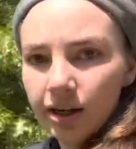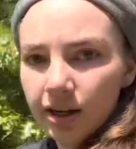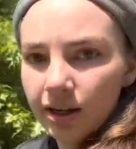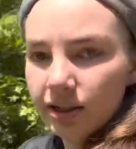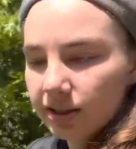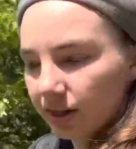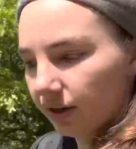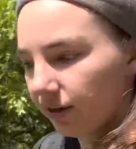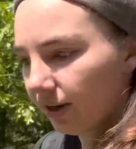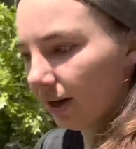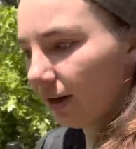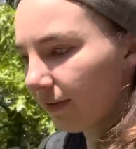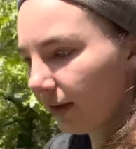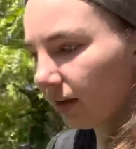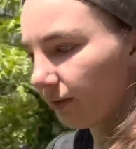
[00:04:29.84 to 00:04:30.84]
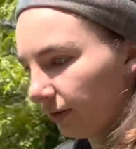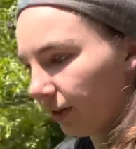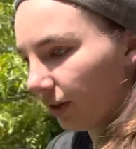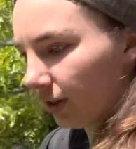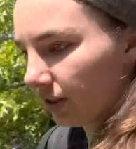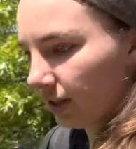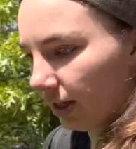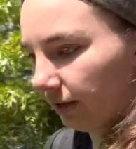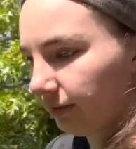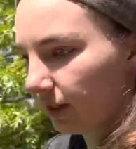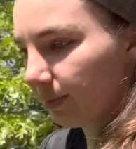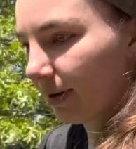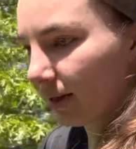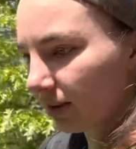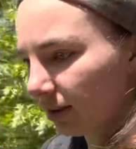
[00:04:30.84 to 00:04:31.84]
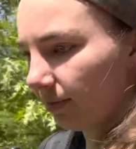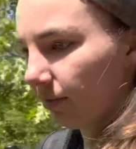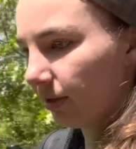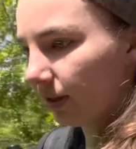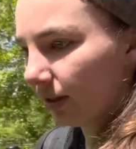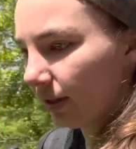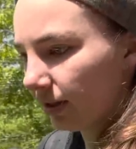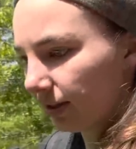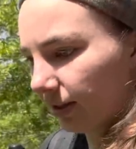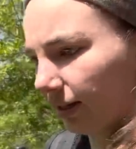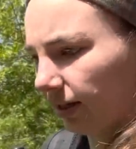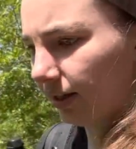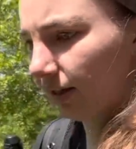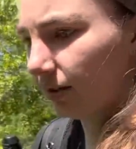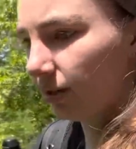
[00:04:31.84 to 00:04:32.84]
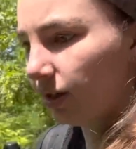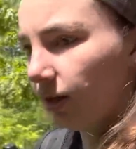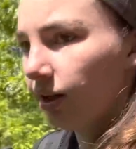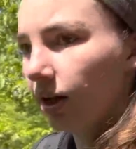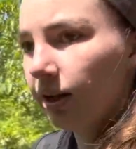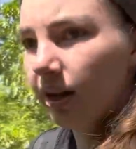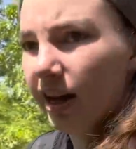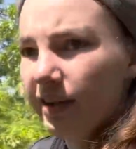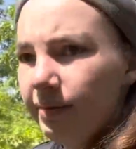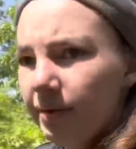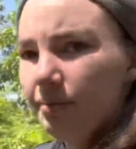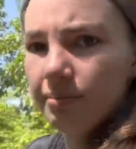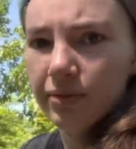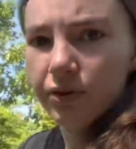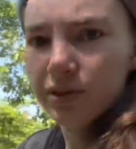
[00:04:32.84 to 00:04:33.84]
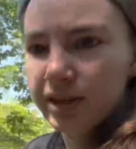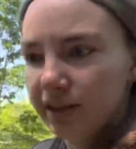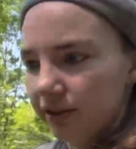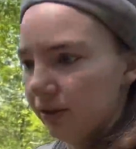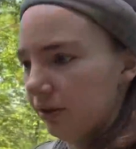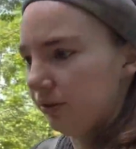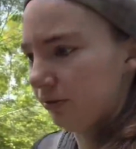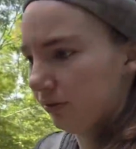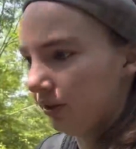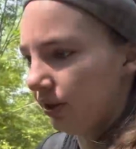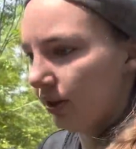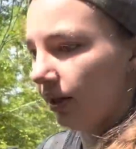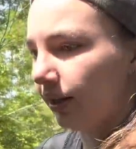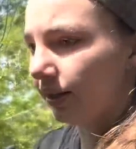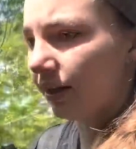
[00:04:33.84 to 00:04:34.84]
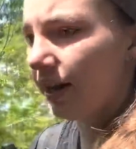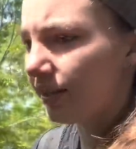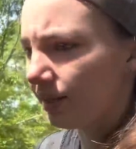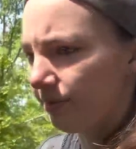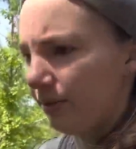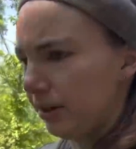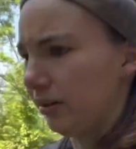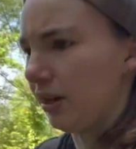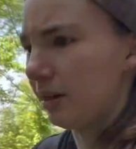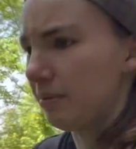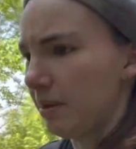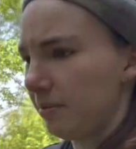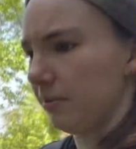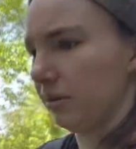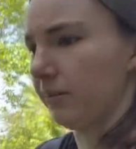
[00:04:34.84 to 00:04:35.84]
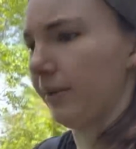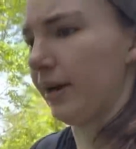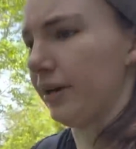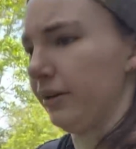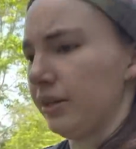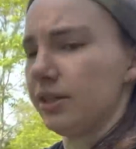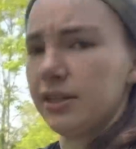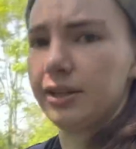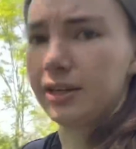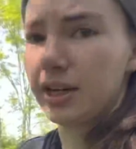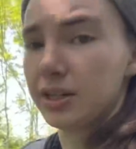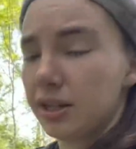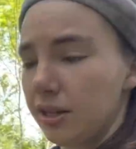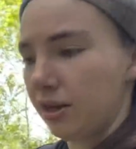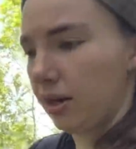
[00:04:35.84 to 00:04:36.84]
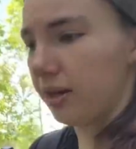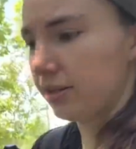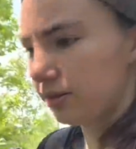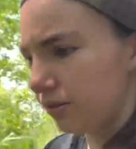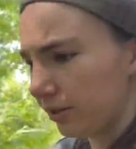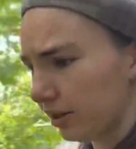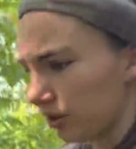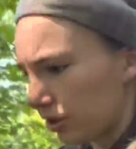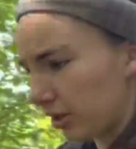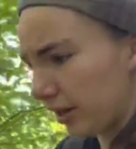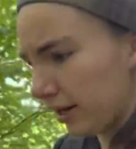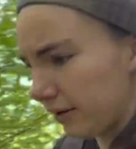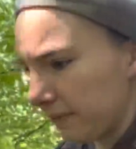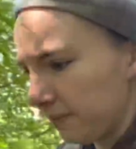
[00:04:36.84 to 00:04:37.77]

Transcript: So I've had a really hard time these past couple days, and I've been mostly alone. Like there hasn't been a lot of people around until I got to the hostel yesterday.